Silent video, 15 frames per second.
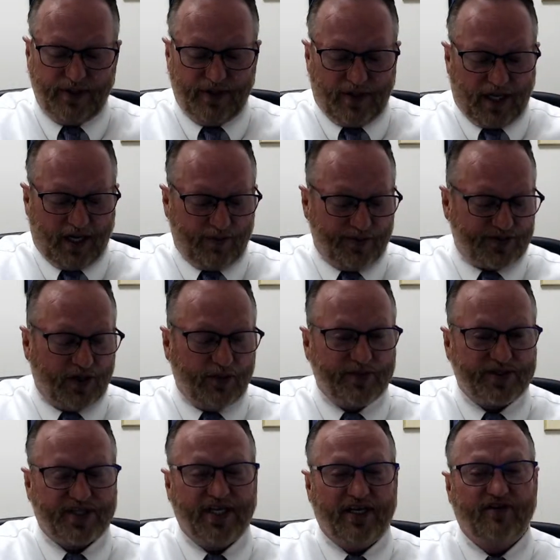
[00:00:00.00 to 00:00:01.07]
I was almost
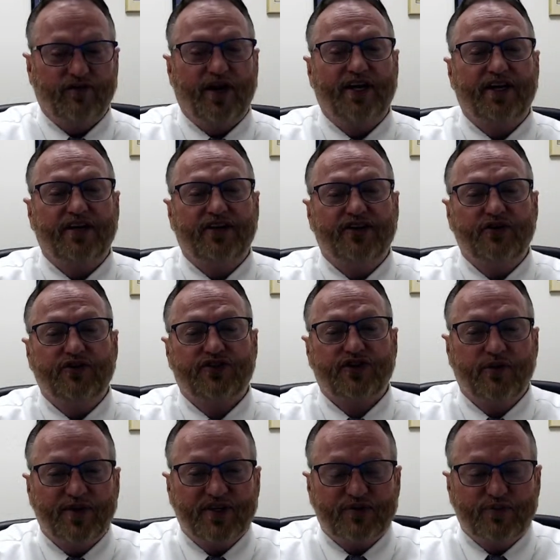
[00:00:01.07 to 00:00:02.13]
getting ready to do so
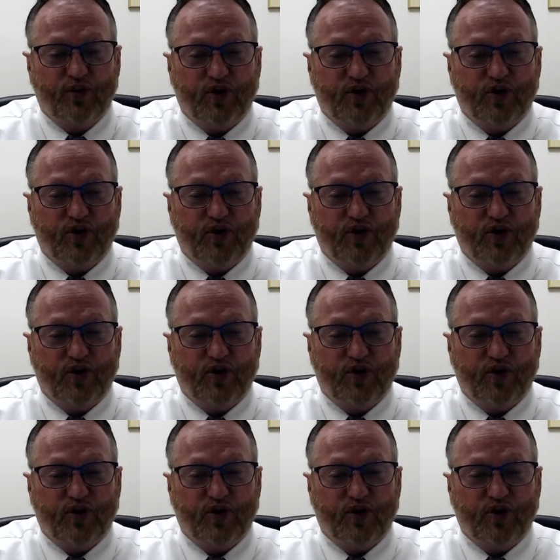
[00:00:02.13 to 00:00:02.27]
much more